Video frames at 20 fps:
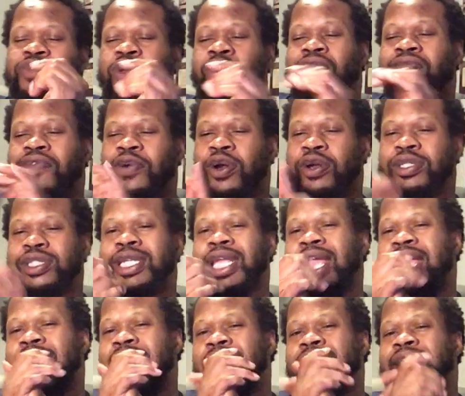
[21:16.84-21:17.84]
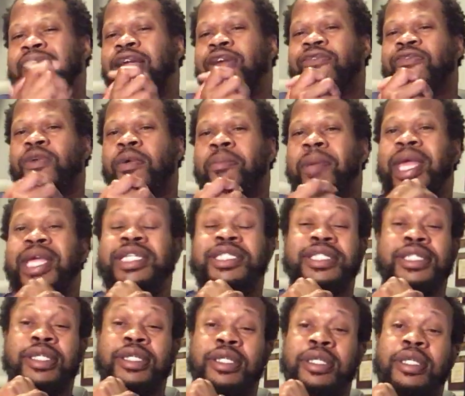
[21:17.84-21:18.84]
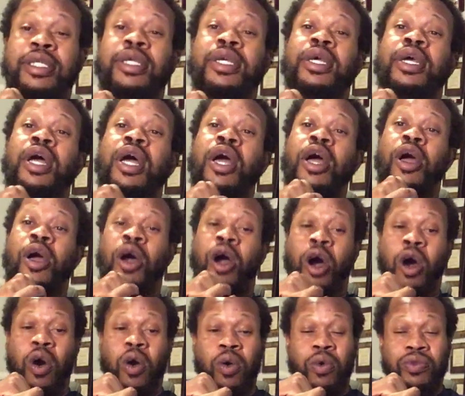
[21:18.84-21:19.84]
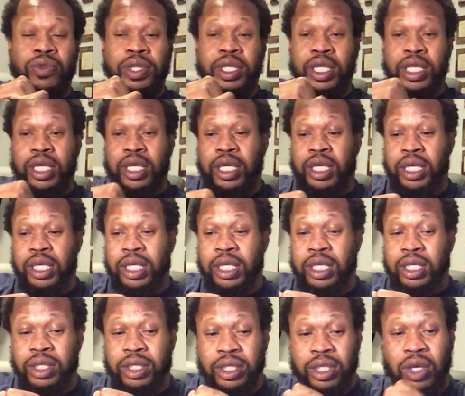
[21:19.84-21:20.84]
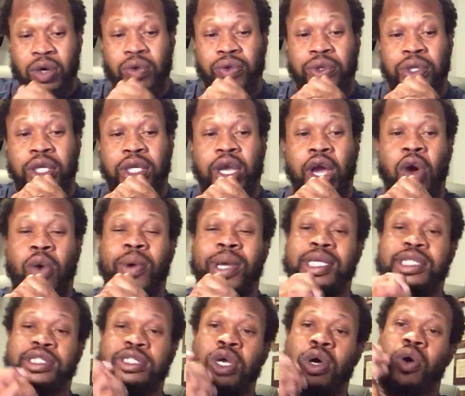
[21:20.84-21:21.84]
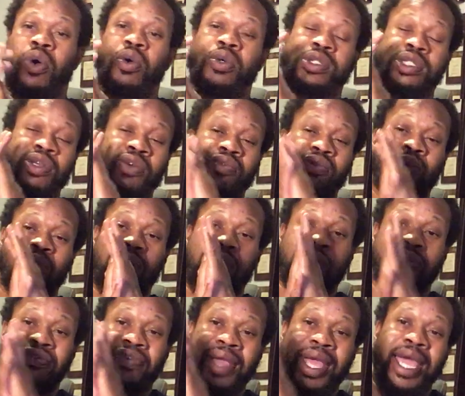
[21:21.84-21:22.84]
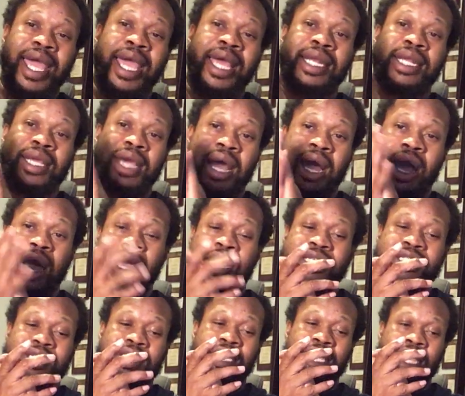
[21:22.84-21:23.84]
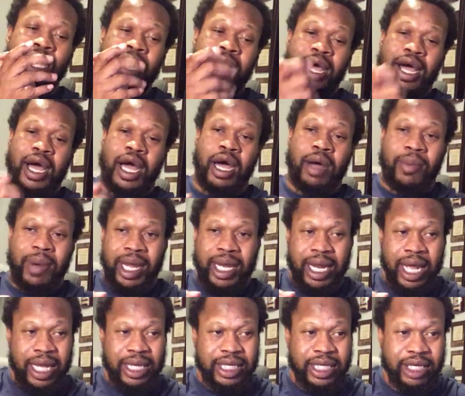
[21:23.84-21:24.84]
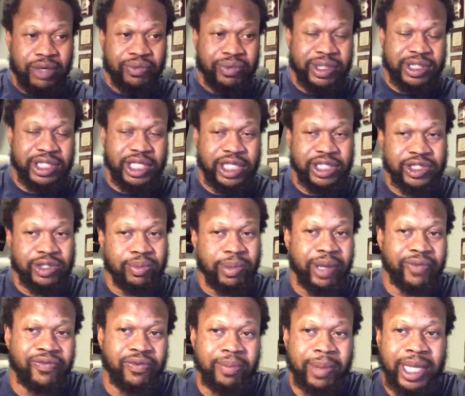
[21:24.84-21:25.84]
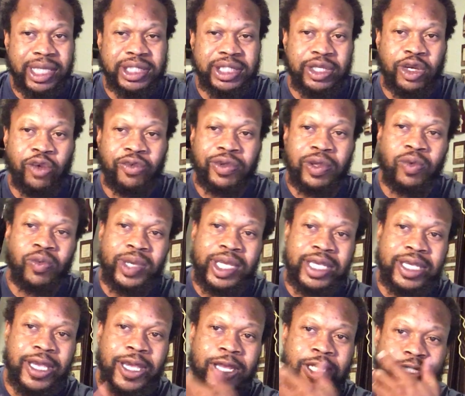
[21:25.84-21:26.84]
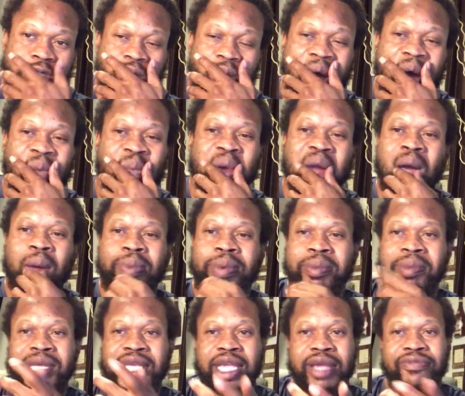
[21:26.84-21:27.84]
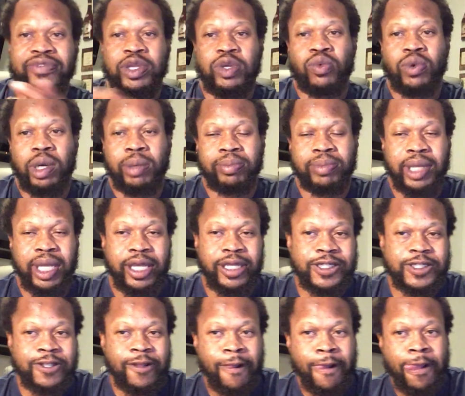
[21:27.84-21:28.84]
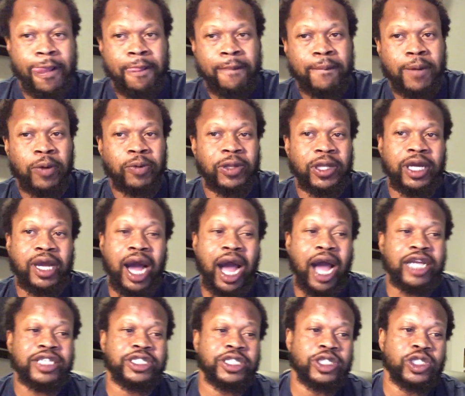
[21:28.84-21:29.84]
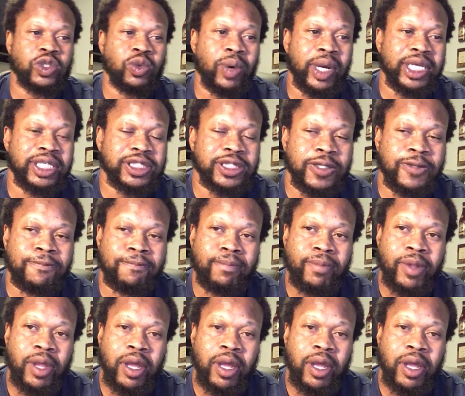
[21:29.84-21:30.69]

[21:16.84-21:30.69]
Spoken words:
you firsthand information on the, you know, the goings ons of Worth and Cox. I did receive some information over the weekend, so I'll probably be giving you updates on the Cox situation